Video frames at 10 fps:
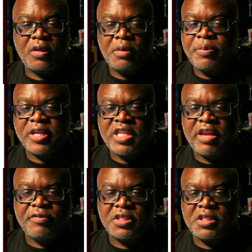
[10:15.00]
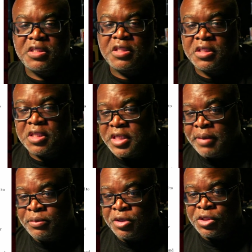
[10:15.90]
The press never ceased in its
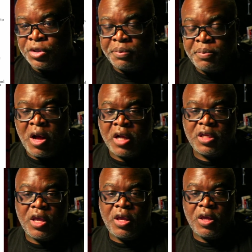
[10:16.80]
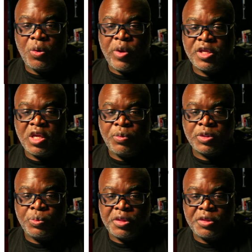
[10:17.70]
attempt to stir the pot, whether it
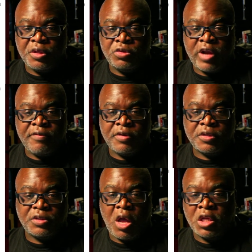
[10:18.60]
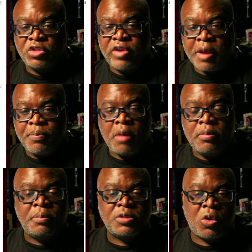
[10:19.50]
was with the driver's on track
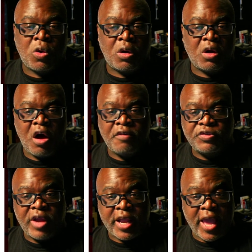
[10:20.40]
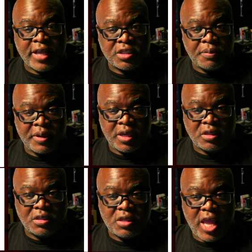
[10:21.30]
problems or off track
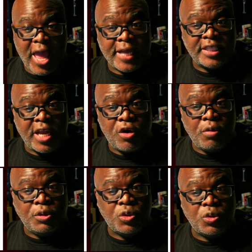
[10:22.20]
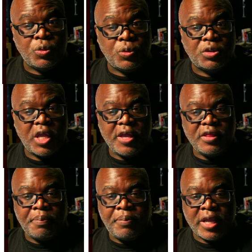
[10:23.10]
escapades. Terrible twos,
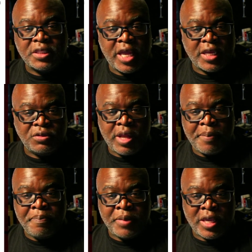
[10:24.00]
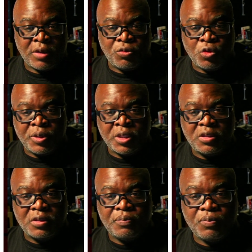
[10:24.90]
the press had dubbed me and Rubens.